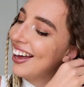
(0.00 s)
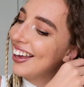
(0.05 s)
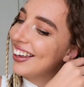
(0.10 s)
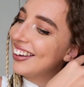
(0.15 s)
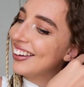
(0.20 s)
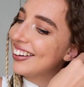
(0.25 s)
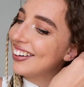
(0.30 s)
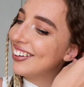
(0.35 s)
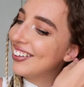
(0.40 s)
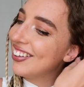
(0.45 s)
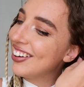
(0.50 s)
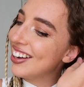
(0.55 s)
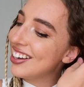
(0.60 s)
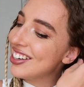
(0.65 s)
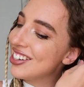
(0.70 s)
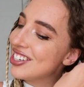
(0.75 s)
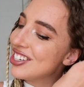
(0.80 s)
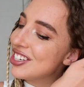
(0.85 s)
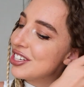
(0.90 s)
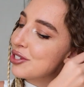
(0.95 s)
You know,
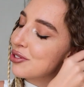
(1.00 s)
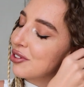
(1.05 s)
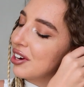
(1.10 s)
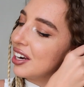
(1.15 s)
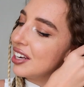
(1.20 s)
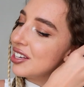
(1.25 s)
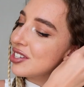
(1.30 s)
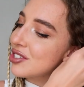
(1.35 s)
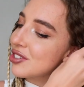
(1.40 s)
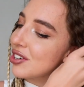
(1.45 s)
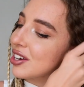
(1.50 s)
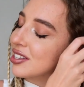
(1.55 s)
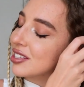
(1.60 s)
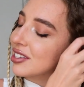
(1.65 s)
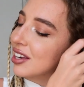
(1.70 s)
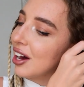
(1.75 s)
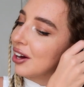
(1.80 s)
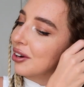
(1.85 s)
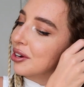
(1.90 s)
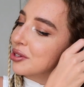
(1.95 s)
and she's really stressed
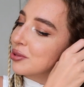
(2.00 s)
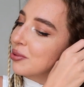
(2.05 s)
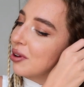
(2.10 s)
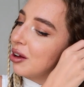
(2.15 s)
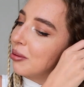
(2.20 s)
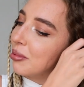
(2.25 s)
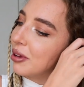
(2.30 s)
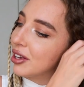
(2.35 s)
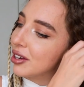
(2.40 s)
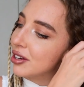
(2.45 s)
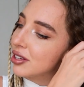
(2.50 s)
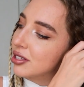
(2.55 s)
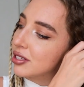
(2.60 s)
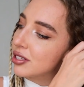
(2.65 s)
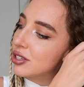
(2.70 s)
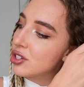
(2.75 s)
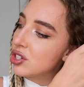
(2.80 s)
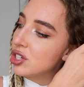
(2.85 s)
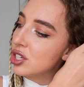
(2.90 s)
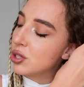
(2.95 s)
out as well
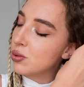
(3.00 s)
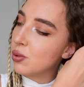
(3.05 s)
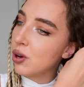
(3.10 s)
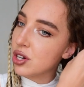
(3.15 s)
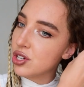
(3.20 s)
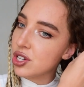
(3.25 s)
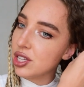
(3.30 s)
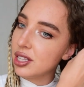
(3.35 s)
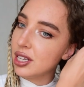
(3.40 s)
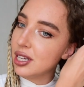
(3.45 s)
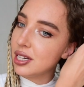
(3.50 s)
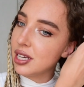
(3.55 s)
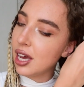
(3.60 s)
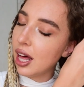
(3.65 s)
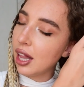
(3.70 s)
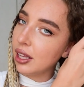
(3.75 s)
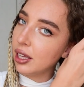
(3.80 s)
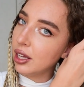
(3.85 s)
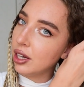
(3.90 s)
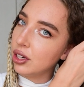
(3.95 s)
because she's watching the
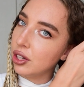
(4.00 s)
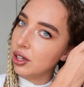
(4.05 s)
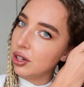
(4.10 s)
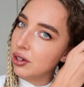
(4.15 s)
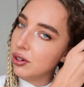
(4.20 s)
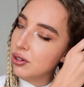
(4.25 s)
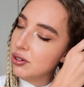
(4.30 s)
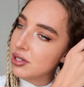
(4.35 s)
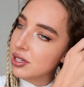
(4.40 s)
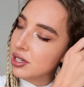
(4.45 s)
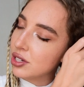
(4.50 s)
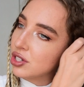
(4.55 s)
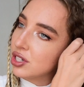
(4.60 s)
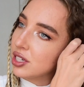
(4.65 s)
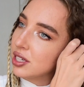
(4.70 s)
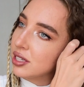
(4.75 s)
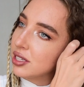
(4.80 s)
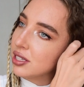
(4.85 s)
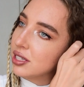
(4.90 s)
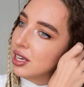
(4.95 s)
Italian news and
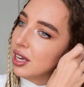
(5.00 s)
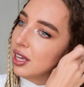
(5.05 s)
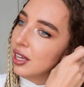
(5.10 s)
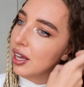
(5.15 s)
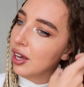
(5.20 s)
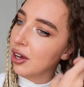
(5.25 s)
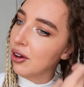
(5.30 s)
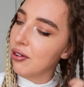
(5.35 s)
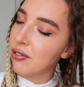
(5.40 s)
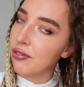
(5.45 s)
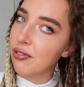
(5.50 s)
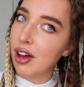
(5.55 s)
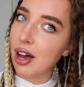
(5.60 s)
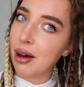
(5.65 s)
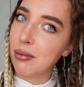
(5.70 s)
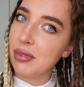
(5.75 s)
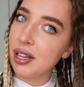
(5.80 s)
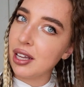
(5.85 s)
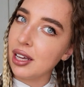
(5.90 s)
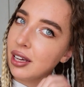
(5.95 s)
she's seeing like her
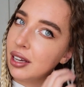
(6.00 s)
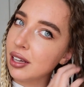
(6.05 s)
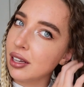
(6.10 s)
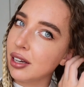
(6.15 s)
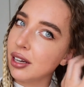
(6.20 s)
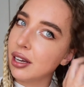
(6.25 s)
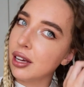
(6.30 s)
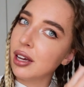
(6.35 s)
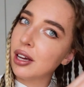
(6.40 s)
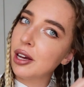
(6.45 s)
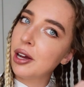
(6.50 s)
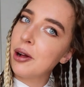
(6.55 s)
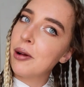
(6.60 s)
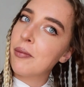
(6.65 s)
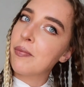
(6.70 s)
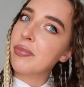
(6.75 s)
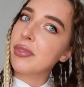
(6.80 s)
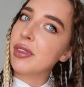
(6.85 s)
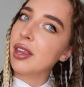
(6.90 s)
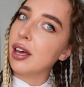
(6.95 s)
family
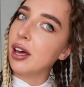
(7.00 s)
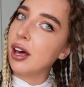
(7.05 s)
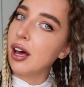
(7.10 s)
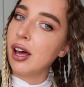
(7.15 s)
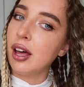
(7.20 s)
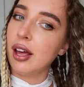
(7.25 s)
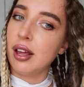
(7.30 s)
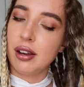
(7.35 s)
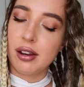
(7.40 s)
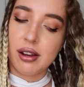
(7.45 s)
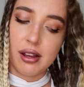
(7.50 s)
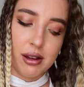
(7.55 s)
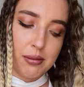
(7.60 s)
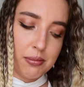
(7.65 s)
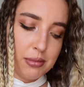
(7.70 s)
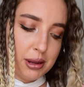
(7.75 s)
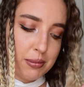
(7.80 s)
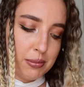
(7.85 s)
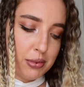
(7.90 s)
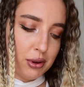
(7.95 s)
and
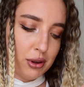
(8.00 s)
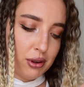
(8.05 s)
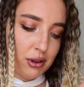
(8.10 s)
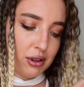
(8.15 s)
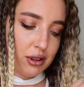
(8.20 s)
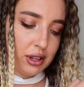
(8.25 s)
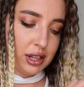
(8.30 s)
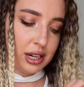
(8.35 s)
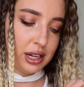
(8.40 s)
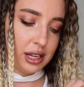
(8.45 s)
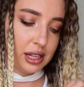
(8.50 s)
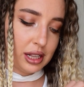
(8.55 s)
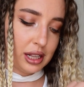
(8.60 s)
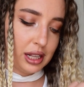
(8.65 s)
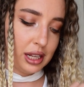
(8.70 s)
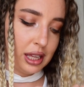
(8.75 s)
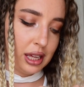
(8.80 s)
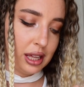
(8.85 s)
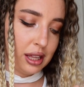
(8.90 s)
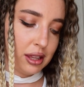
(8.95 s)
people in
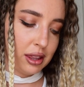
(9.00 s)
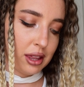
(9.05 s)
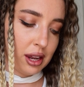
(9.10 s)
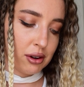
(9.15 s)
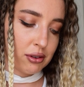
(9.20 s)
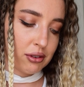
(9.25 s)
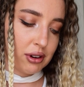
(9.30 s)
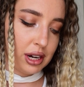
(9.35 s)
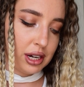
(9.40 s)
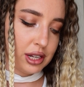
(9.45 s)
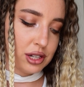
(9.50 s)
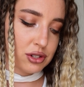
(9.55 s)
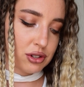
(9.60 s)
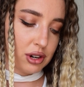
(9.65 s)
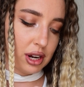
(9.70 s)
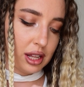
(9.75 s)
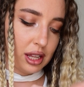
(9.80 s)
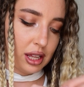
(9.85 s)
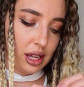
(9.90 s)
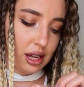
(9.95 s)
Italy that are really
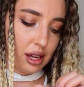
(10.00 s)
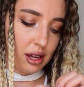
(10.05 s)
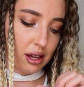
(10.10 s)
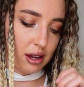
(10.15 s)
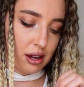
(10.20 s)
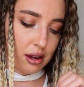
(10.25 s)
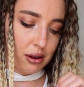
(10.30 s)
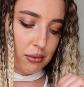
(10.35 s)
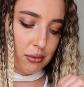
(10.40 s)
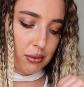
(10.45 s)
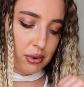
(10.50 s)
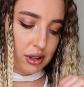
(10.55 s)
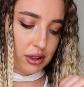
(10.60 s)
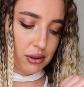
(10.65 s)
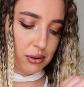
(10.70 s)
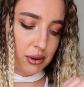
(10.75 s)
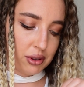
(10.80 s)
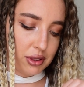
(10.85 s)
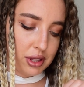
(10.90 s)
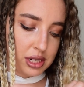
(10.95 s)
struggling with
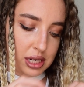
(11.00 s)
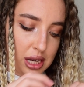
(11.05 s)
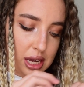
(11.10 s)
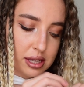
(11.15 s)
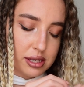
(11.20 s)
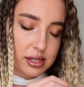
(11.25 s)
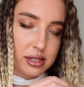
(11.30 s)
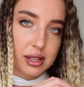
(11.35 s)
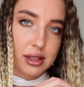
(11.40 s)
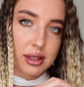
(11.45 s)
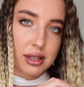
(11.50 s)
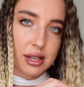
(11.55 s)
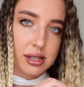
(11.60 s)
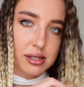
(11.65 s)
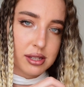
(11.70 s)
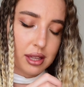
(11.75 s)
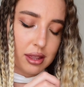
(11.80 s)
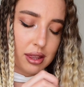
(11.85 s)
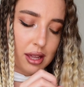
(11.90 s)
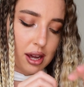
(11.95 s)
all the deaths and things
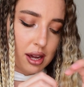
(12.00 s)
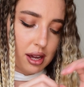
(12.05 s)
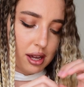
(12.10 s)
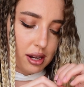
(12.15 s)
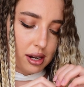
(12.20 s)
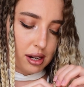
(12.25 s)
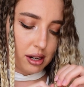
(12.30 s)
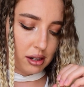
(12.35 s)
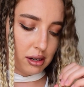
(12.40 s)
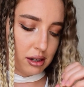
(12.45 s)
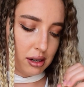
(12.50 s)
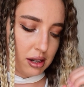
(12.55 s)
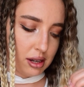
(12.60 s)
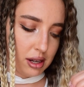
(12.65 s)
like that, and